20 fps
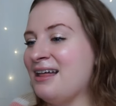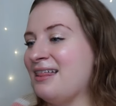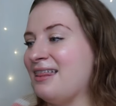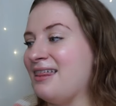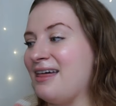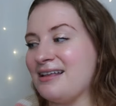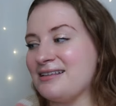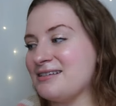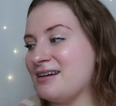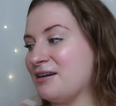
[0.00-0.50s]

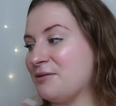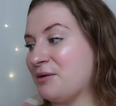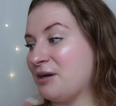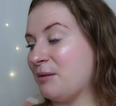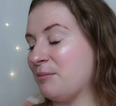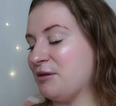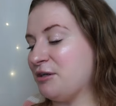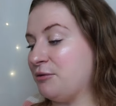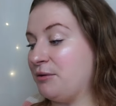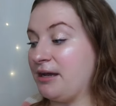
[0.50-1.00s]
that's kind of what
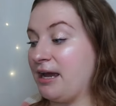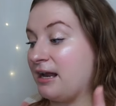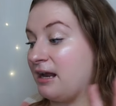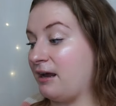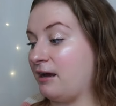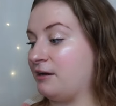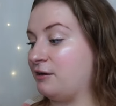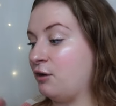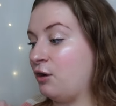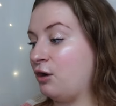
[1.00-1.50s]
I've been doing and I
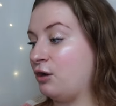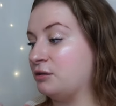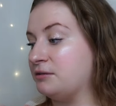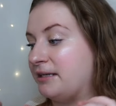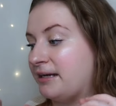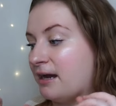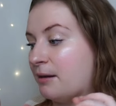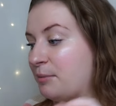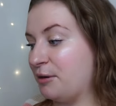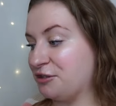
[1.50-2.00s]
unhauled
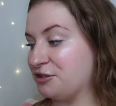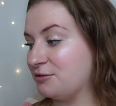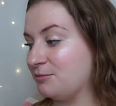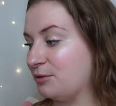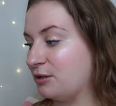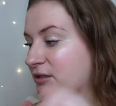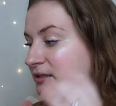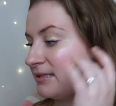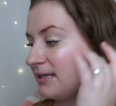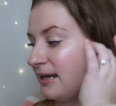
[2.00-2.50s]
like a bunch of
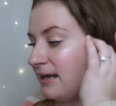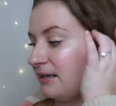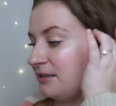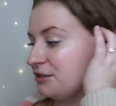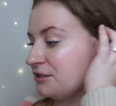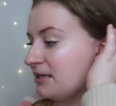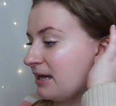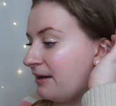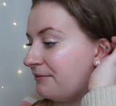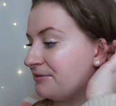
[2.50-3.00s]
books and I
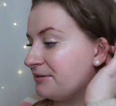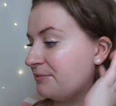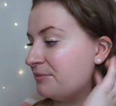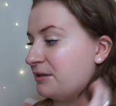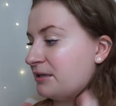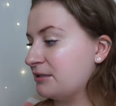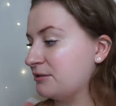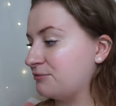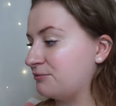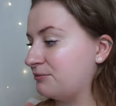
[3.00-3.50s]
just have some
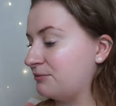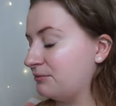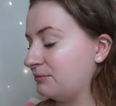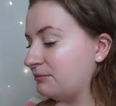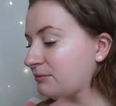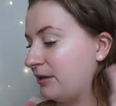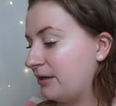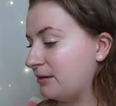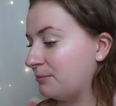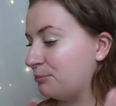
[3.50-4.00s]
things
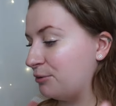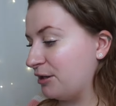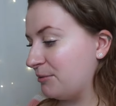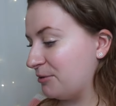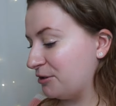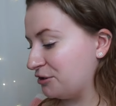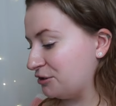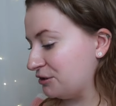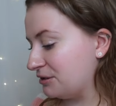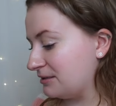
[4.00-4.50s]
like pretty
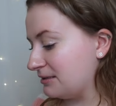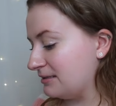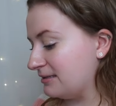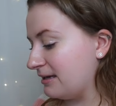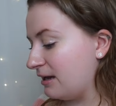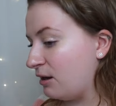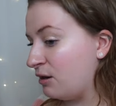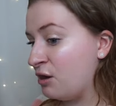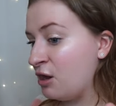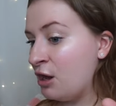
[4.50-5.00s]
much just to
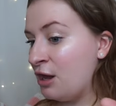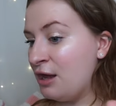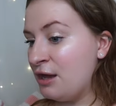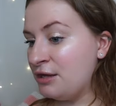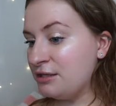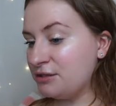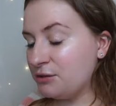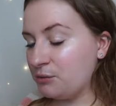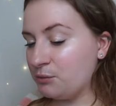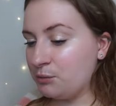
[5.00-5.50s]
sell.
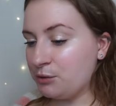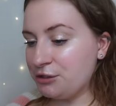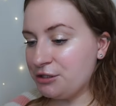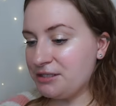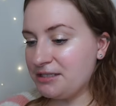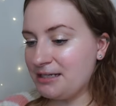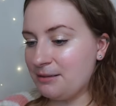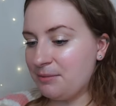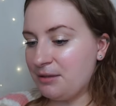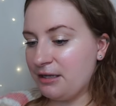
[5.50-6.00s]
So we're
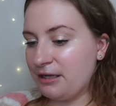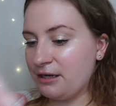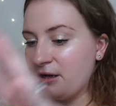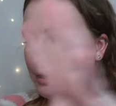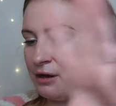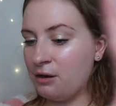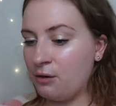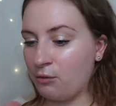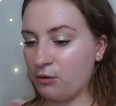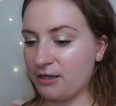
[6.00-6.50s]
just gonna be like
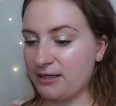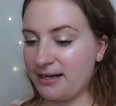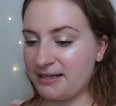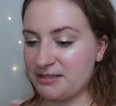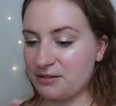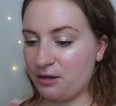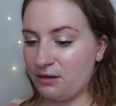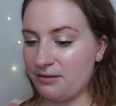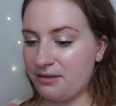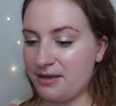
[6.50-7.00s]

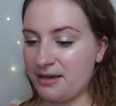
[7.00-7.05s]
organizing all the